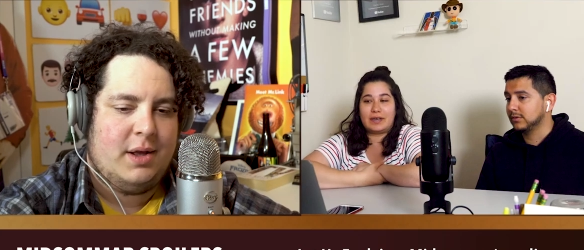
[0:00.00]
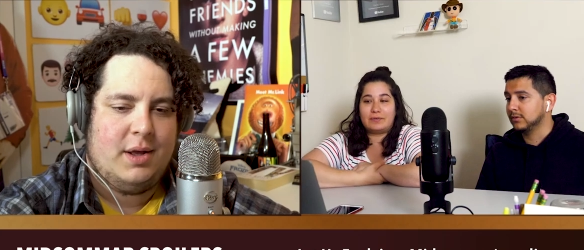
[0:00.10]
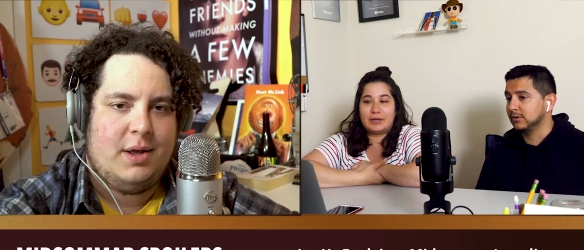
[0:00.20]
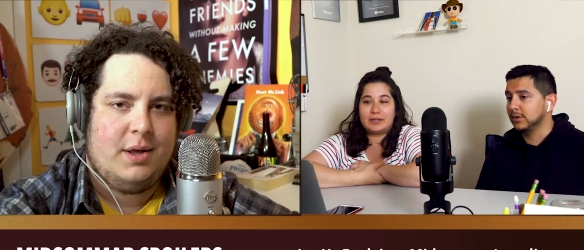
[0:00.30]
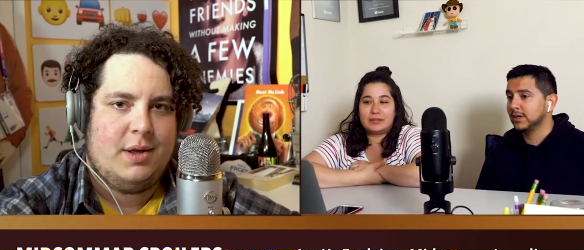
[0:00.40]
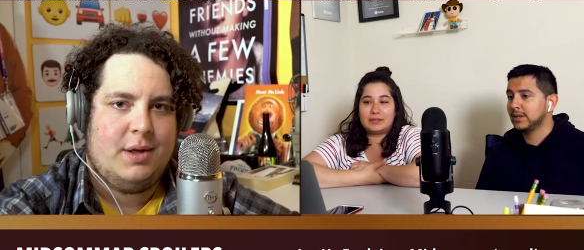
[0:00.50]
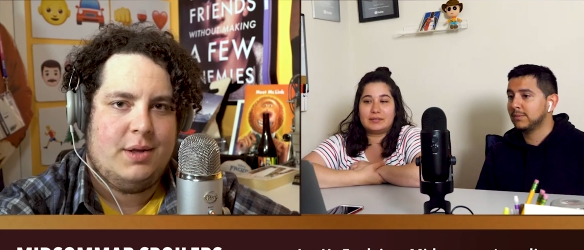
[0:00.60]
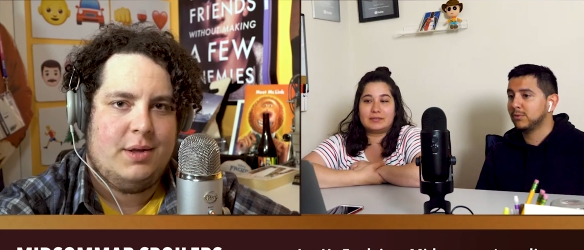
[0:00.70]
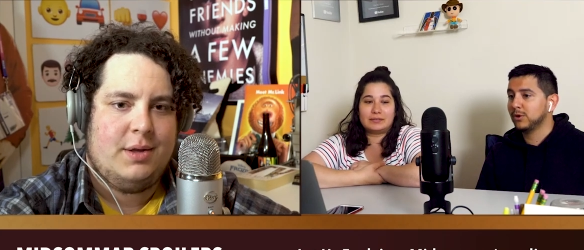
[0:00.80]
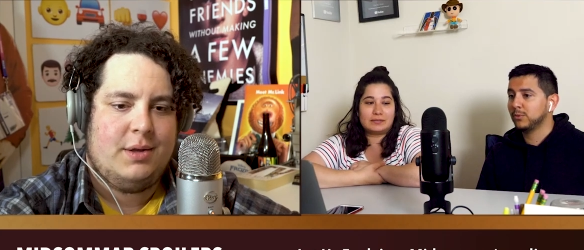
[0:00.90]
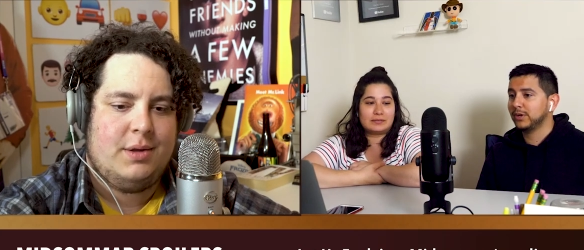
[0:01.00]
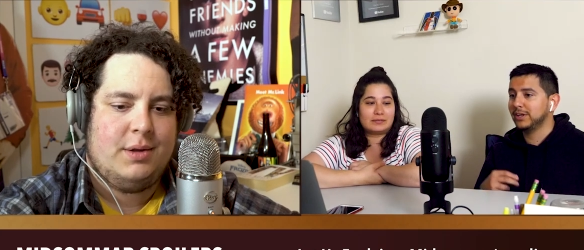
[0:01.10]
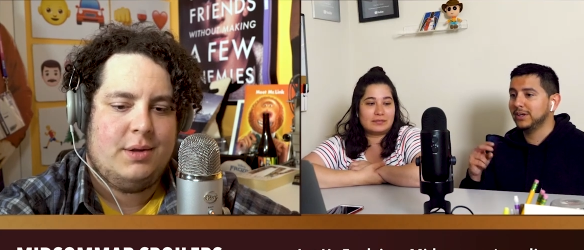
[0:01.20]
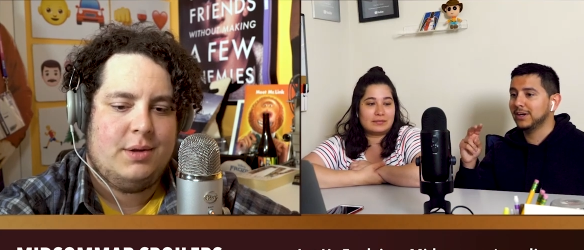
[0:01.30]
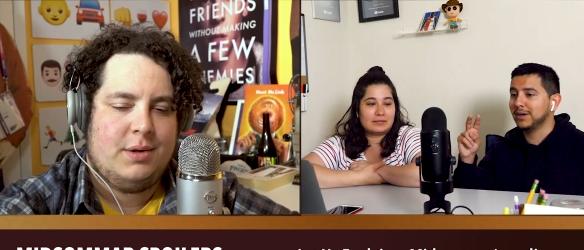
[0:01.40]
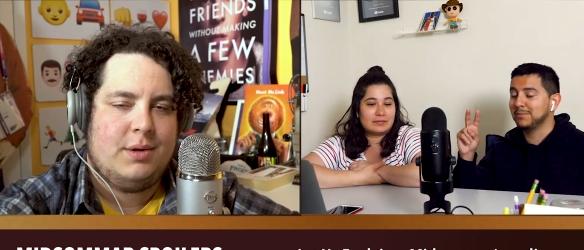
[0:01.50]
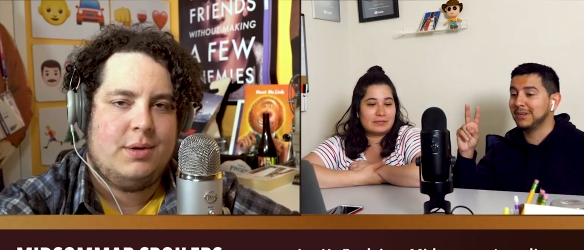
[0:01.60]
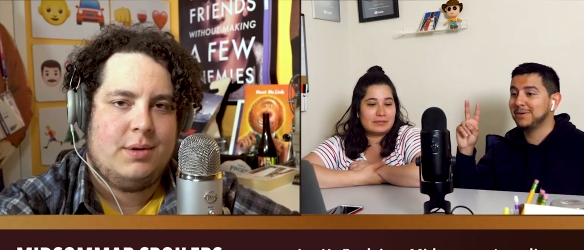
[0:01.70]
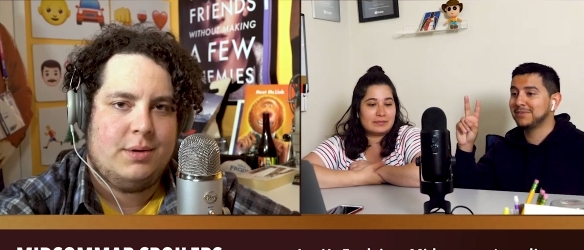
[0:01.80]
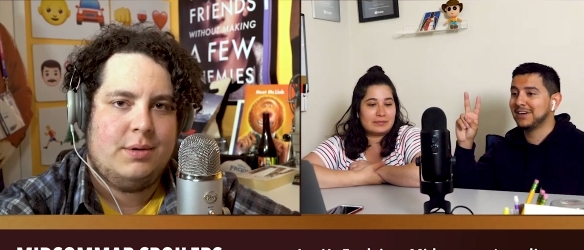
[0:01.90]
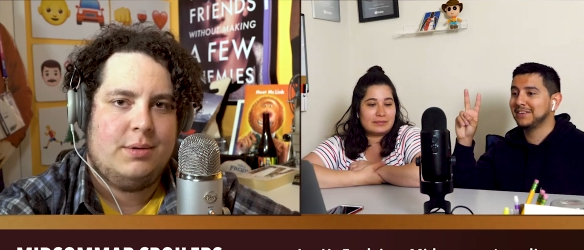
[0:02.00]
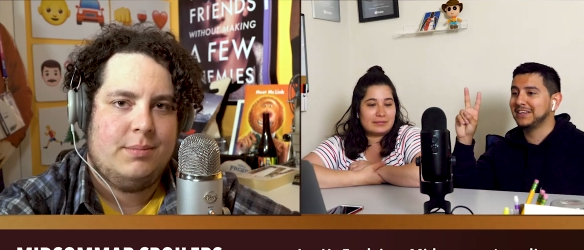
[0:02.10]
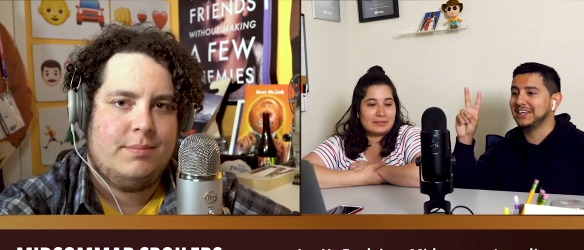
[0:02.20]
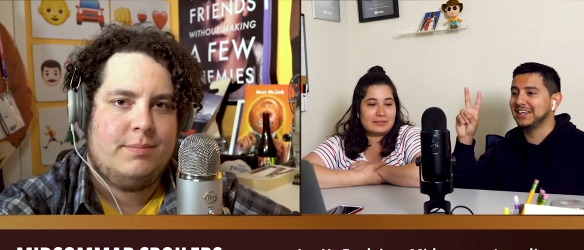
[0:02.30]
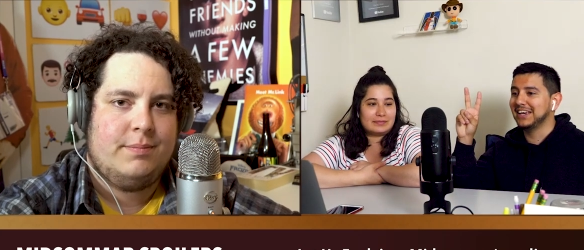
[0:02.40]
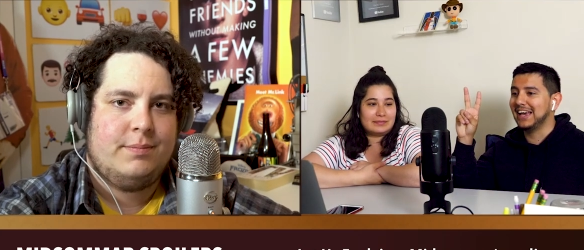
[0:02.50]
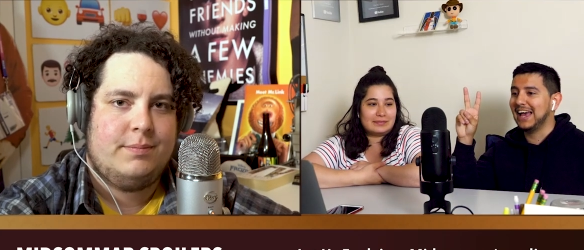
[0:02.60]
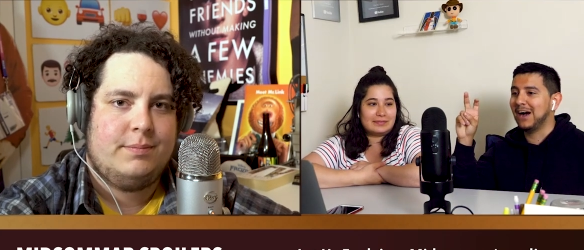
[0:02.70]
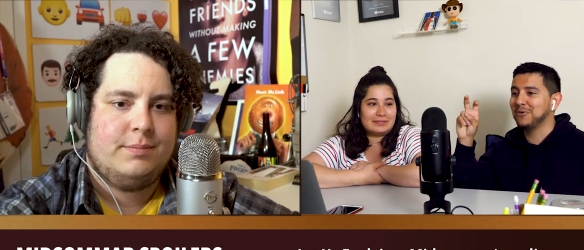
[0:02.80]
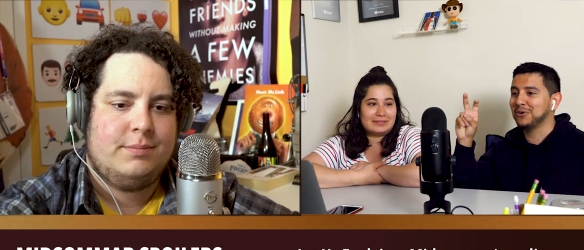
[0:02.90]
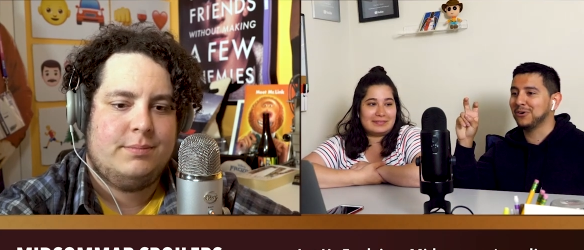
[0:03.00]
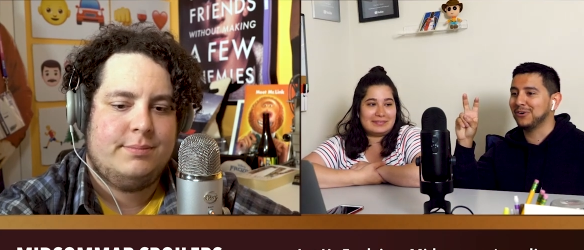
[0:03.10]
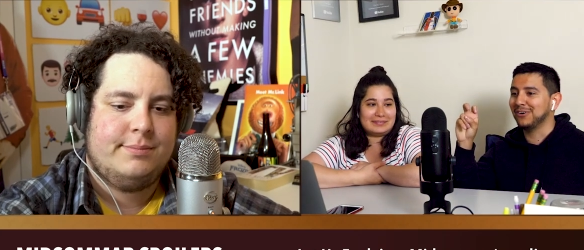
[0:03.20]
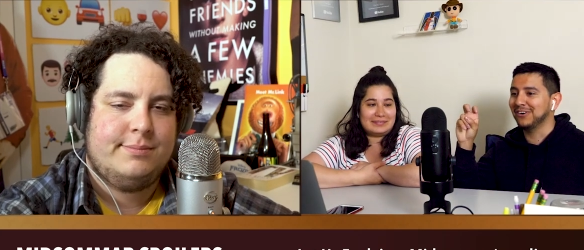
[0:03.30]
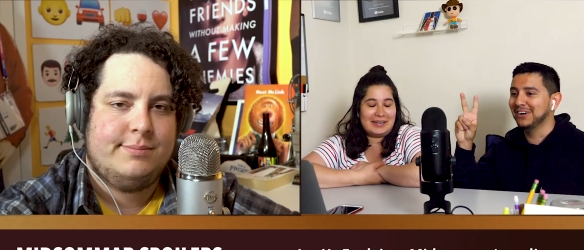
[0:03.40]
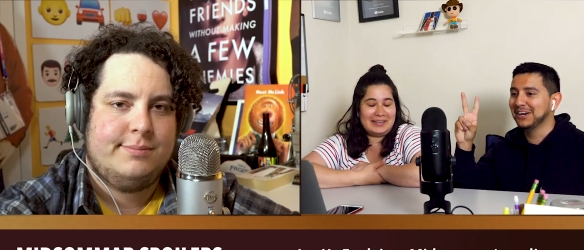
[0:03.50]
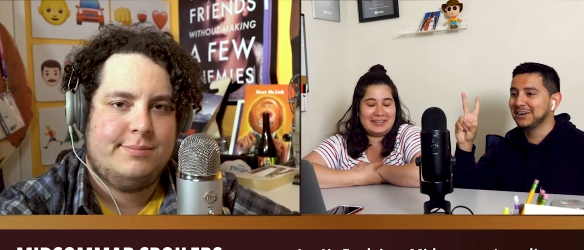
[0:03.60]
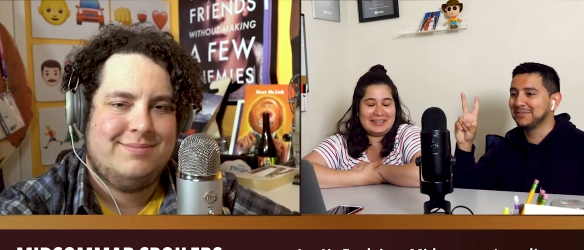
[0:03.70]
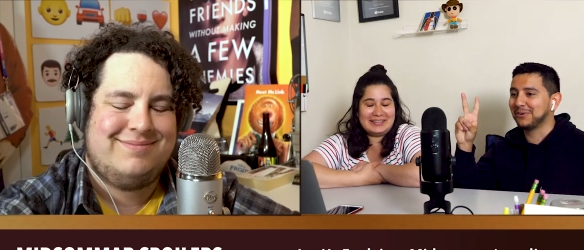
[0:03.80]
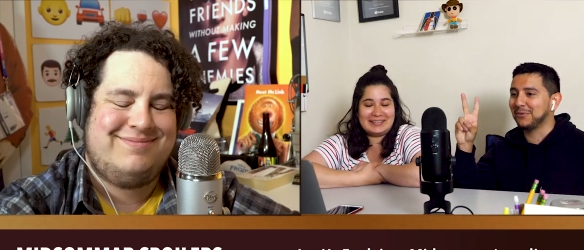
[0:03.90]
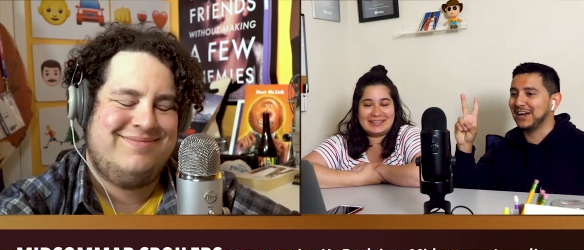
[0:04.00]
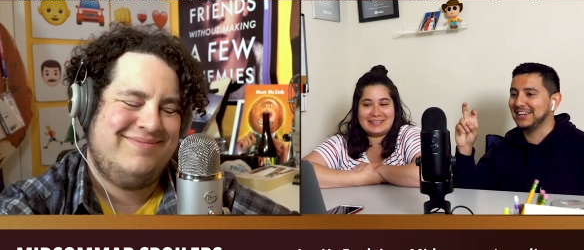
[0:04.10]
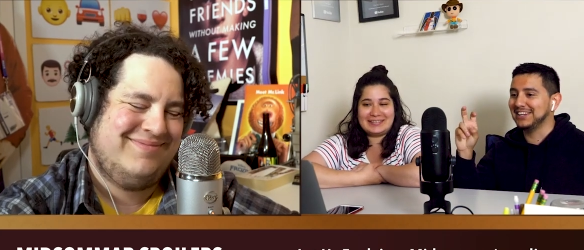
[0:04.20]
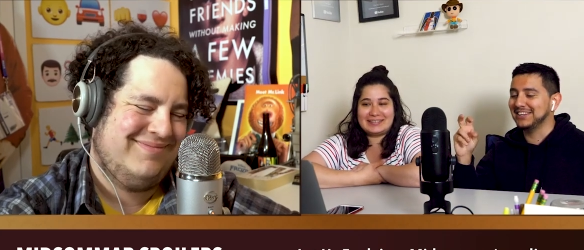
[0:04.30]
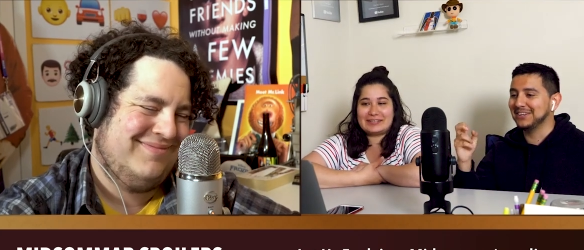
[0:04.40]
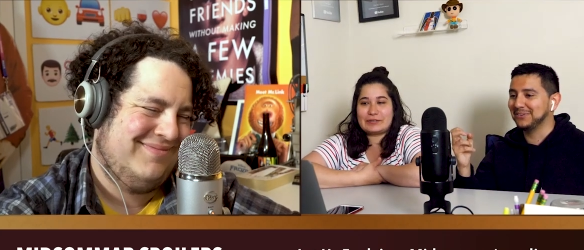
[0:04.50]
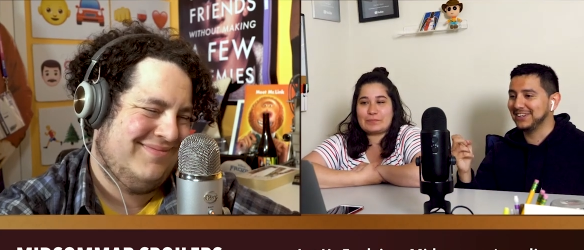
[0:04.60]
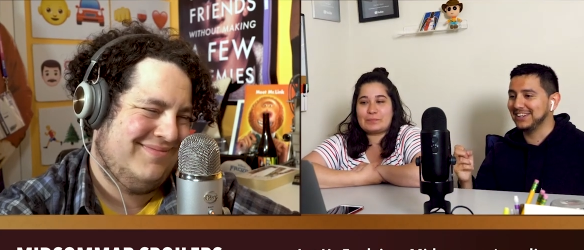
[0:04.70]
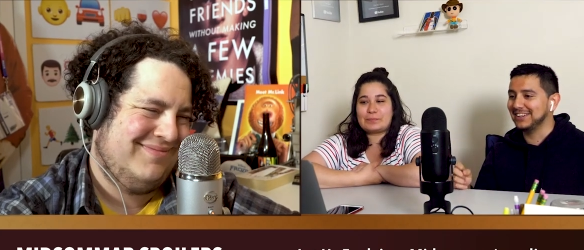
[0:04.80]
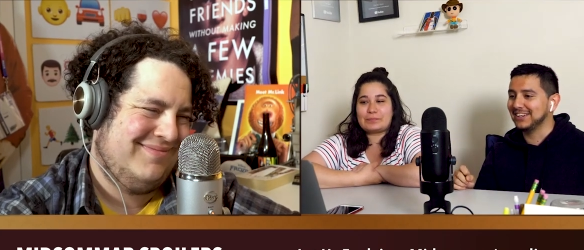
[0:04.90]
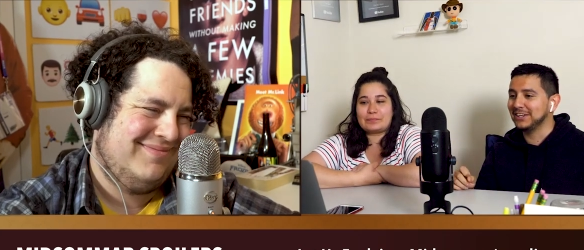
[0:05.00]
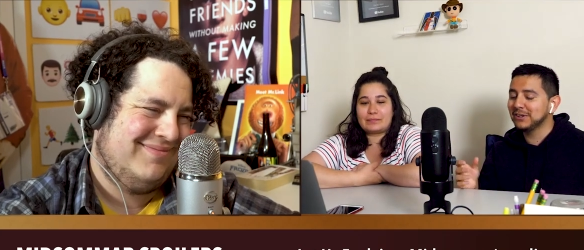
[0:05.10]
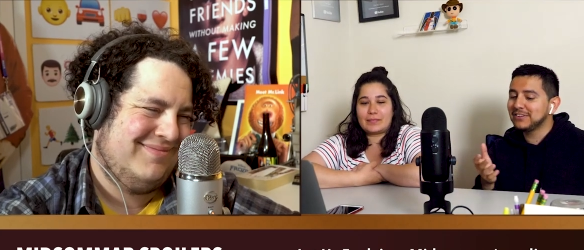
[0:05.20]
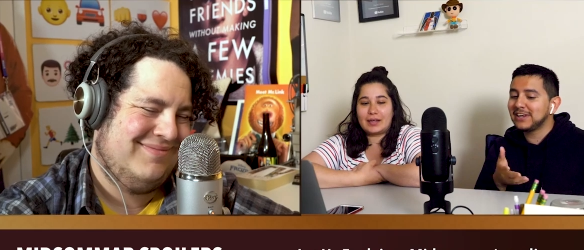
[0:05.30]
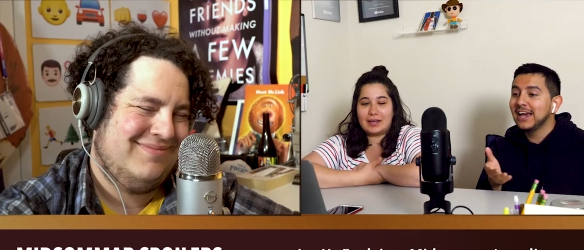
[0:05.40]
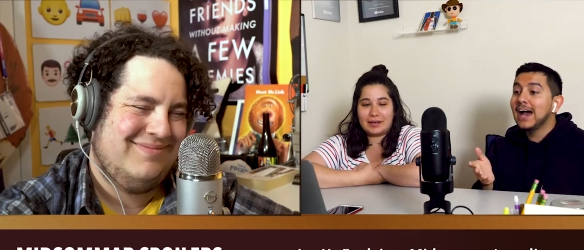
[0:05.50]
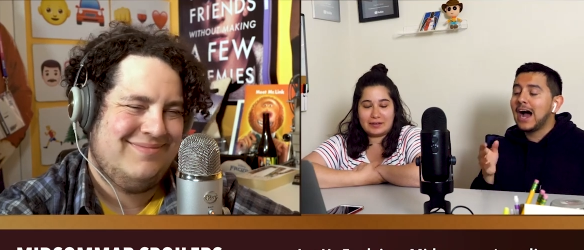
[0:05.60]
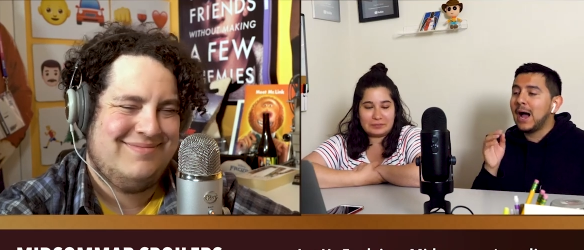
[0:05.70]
Speaker 1: that way. You get that point where he uh, blames it on the alcohol for why he did what he did. You know, it's like yeah.